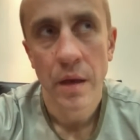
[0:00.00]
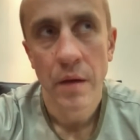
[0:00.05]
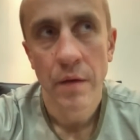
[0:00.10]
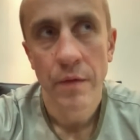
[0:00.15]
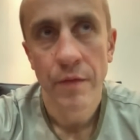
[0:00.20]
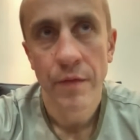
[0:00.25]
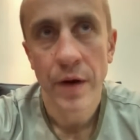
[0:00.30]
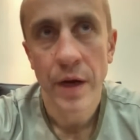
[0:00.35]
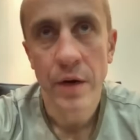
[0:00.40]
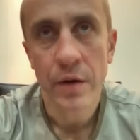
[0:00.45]

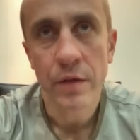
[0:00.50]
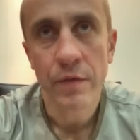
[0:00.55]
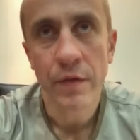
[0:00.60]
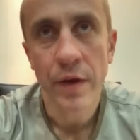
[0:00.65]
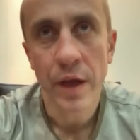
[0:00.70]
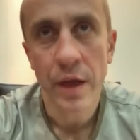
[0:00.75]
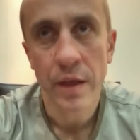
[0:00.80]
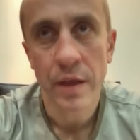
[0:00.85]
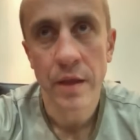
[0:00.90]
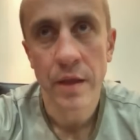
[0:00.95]
far
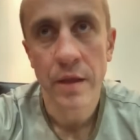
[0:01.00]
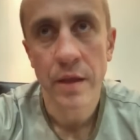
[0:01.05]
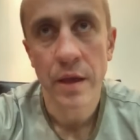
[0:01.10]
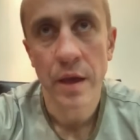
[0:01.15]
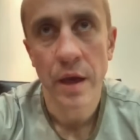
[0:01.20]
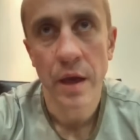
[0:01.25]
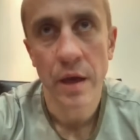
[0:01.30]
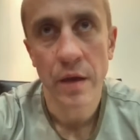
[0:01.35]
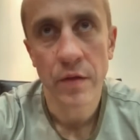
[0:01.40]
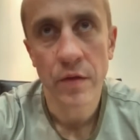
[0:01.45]
advanced
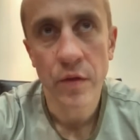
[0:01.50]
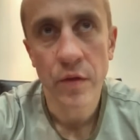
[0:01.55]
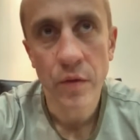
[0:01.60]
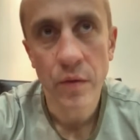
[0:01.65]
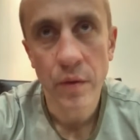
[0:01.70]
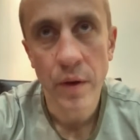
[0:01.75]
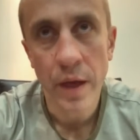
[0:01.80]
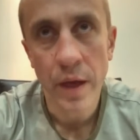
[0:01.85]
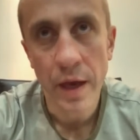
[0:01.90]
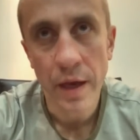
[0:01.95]
as
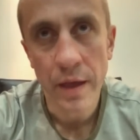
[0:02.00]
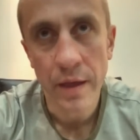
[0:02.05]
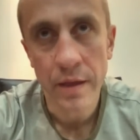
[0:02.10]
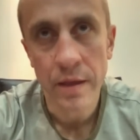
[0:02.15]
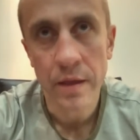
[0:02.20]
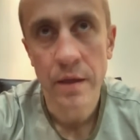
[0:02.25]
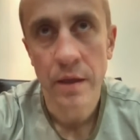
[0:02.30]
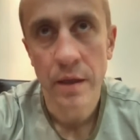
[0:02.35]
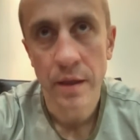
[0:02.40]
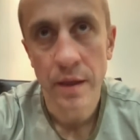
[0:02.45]
to ask
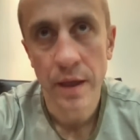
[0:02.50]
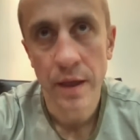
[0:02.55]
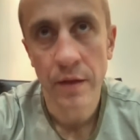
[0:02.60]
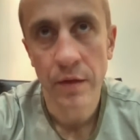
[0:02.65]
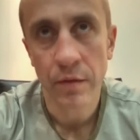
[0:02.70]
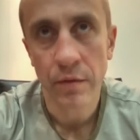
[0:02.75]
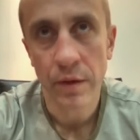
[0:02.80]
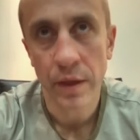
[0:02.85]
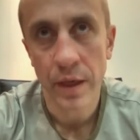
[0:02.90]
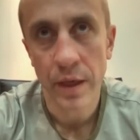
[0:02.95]

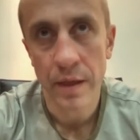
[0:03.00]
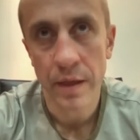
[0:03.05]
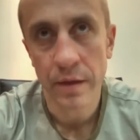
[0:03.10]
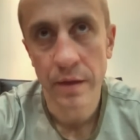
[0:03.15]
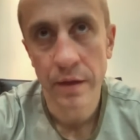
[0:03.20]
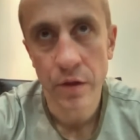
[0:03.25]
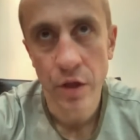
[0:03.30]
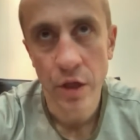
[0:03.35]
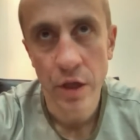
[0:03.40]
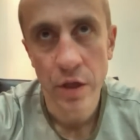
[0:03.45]
centralized
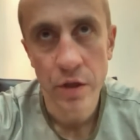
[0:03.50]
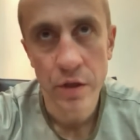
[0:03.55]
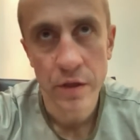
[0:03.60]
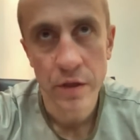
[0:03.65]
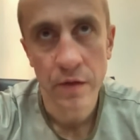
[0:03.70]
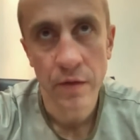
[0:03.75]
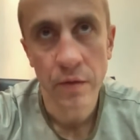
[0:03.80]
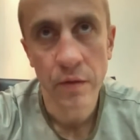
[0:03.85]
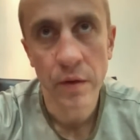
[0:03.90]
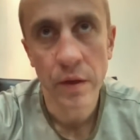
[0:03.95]

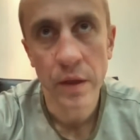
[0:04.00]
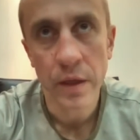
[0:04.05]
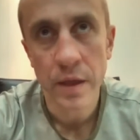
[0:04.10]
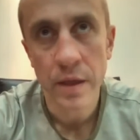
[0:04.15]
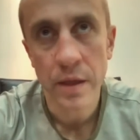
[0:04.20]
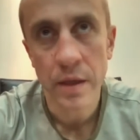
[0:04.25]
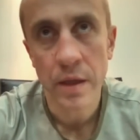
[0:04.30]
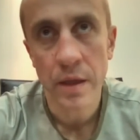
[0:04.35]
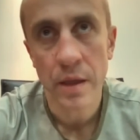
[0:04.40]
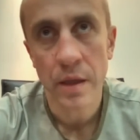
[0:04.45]
exchanges to
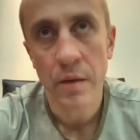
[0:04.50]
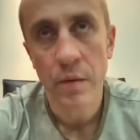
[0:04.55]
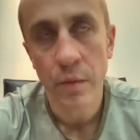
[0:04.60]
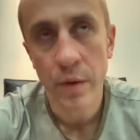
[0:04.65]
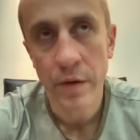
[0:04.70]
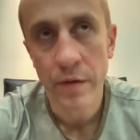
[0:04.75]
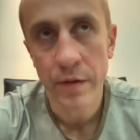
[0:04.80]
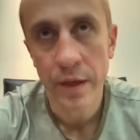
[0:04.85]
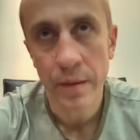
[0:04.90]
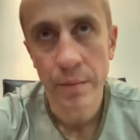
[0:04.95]
delist
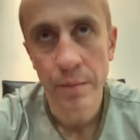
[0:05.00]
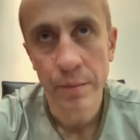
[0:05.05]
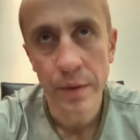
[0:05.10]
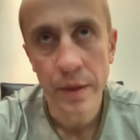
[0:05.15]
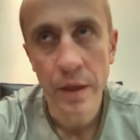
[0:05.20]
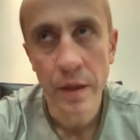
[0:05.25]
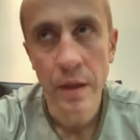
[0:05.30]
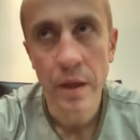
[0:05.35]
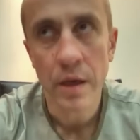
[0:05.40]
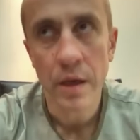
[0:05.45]
waves
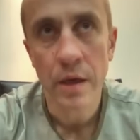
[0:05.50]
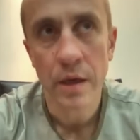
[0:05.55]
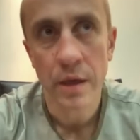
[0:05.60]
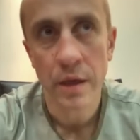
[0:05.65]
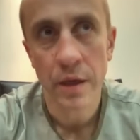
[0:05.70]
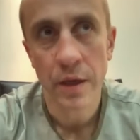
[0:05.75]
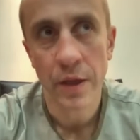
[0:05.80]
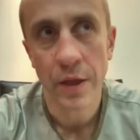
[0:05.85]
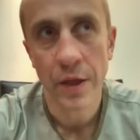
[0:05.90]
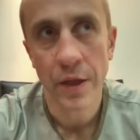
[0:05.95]
completely,
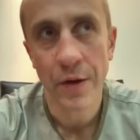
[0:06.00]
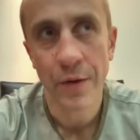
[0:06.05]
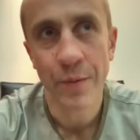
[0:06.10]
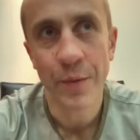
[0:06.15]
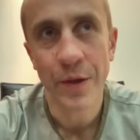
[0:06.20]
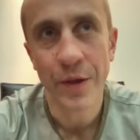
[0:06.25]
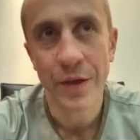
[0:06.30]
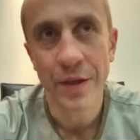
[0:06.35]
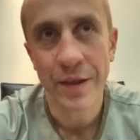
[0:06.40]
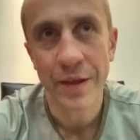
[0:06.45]

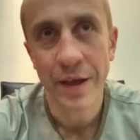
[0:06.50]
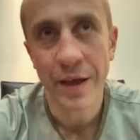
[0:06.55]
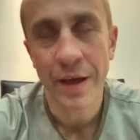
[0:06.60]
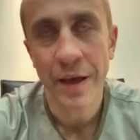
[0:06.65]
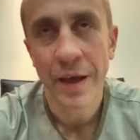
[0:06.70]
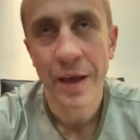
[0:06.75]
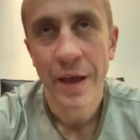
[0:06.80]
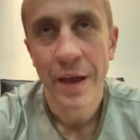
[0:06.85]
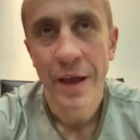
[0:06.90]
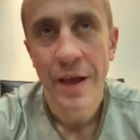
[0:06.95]
because
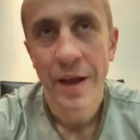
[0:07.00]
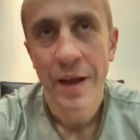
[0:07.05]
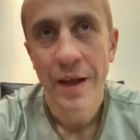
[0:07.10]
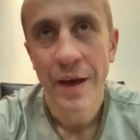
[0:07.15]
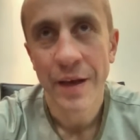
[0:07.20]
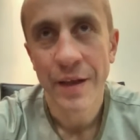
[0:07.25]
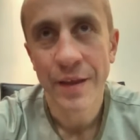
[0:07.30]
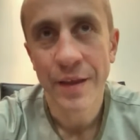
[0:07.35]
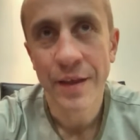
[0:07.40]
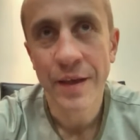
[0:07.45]

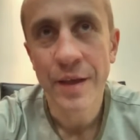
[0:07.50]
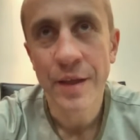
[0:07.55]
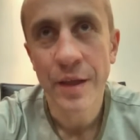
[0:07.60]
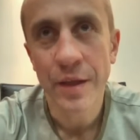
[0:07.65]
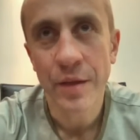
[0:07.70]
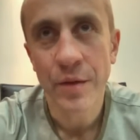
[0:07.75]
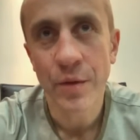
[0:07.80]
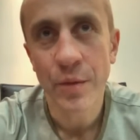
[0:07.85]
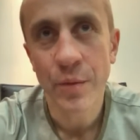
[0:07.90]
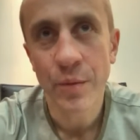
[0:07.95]
I think
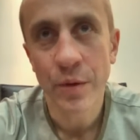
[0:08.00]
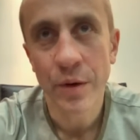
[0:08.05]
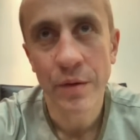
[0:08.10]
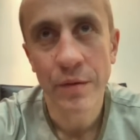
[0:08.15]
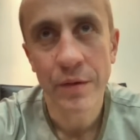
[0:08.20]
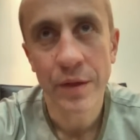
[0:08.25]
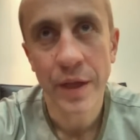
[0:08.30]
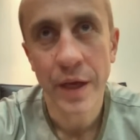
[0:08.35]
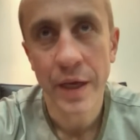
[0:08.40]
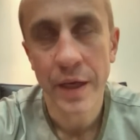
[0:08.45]
that you
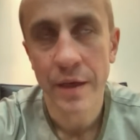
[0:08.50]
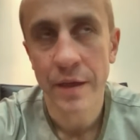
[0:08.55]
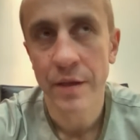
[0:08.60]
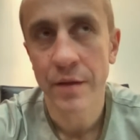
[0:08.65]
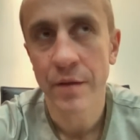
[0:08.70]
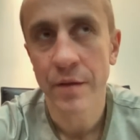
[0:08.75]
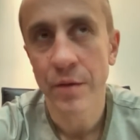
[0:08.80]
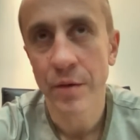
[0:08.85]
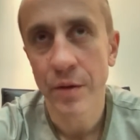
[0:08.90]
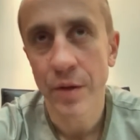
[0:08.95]
won't like
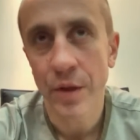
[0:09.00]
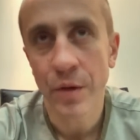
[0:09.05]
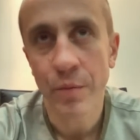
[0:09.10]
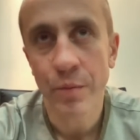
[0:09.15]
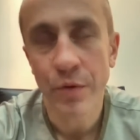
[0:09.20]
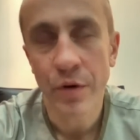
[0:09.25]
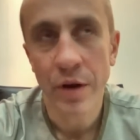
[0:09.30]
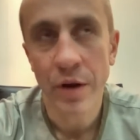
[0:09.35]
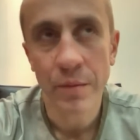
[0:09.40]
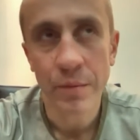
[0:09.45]
it,
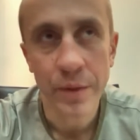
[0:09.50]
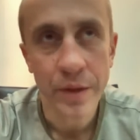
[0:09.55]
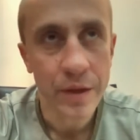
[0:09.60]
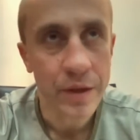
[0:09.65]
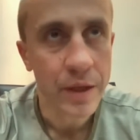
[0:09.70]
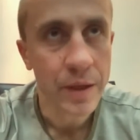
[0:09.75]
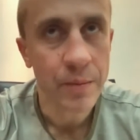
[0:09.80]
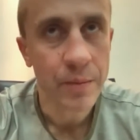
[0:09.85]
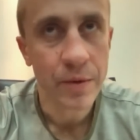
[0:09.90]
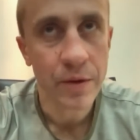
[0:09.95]
probably
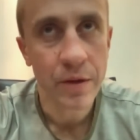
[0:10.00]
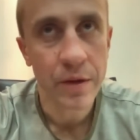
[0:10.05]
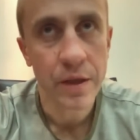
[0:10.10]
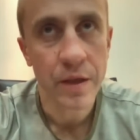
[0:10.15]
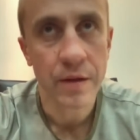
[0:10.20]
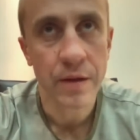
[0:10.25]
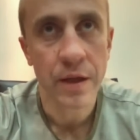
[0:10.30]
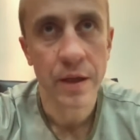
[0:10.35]
the community is